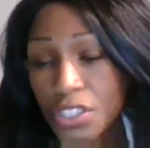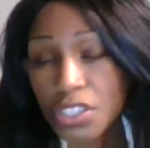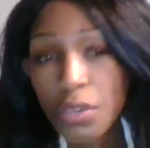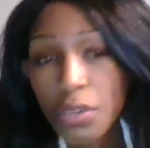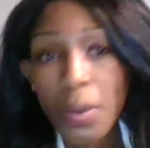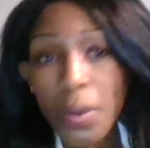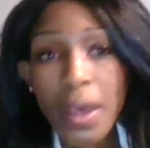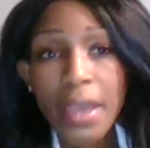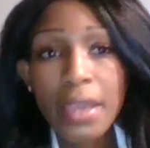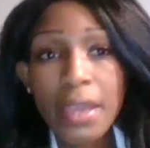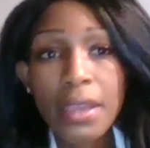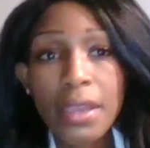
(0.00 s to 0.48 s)
So
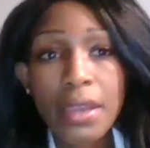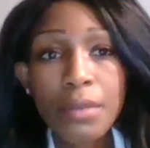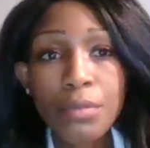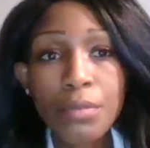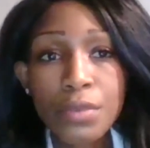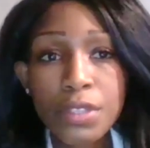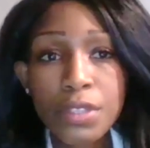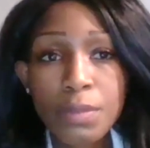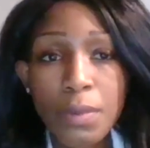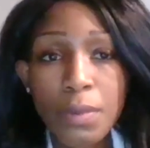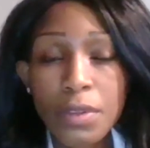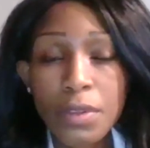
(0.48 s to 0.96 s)
I am
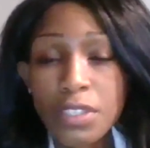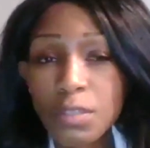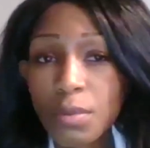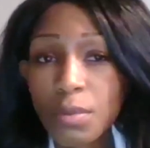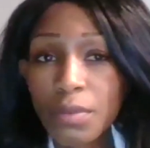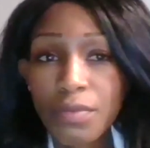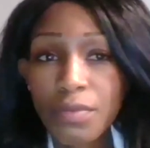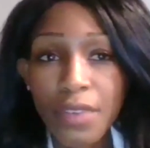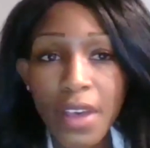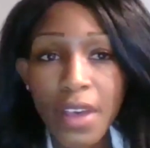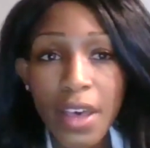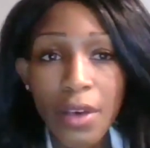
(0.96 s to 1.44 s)

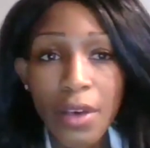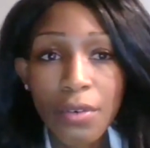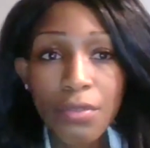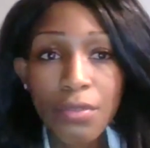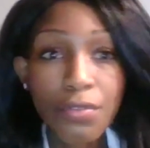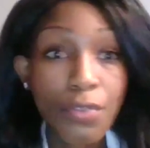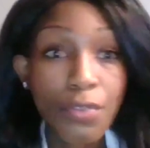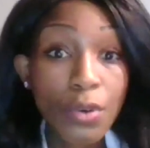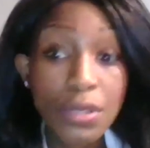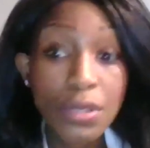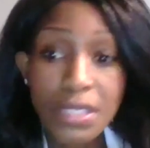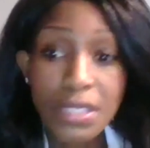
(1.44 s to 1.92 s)
responsible for how
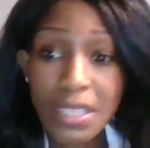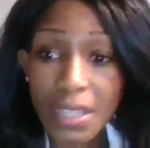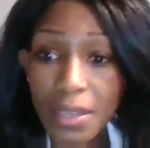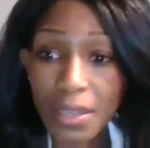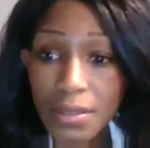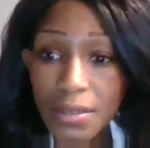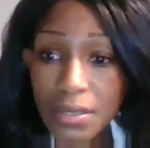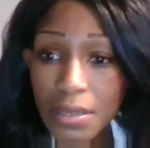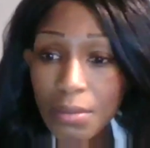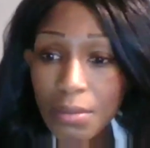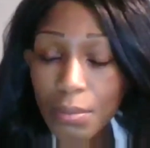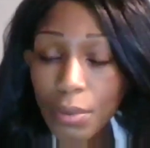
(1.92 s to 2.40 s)

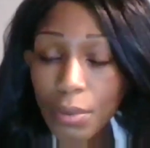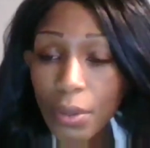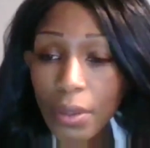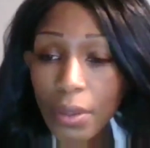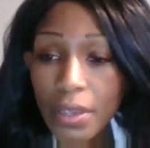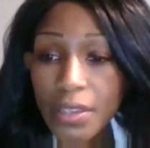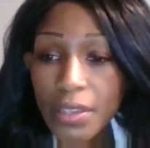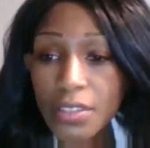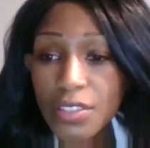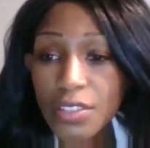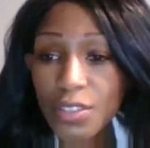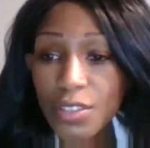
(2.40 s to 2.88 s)
40,000
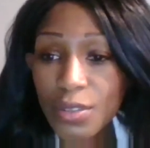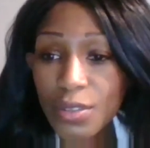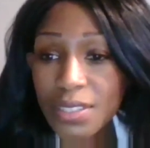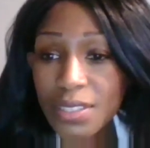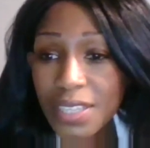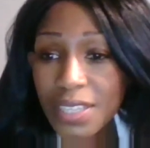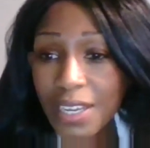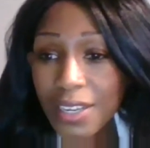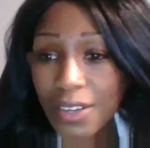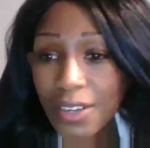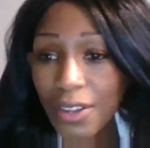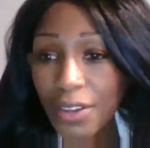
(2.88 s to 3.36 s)
employees use
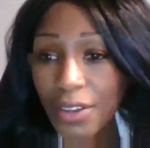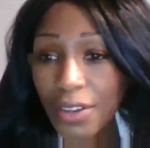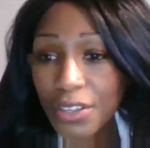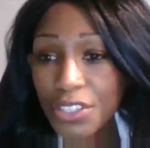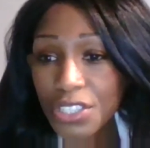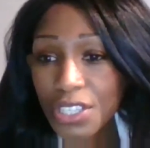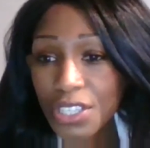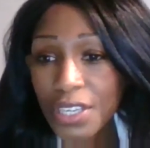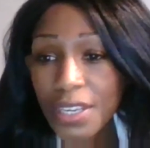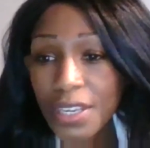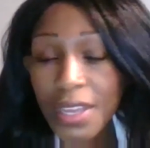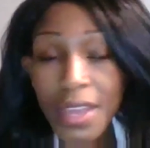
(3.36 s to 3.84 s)

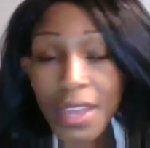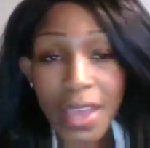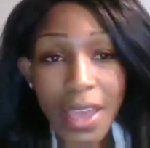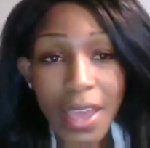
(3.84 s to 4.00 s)
technology.